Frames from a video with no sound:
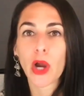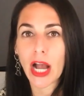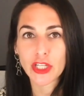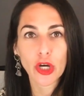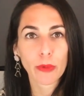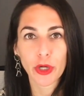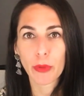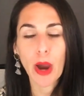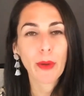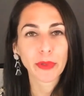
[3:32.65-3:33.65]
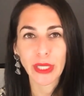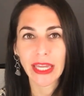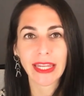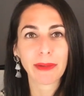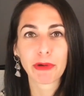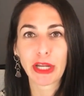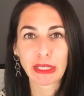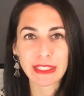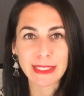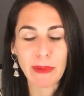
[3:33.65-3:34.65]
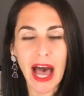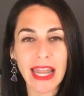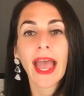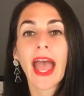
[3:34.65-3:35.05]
October, you're probably in a pretty good spot.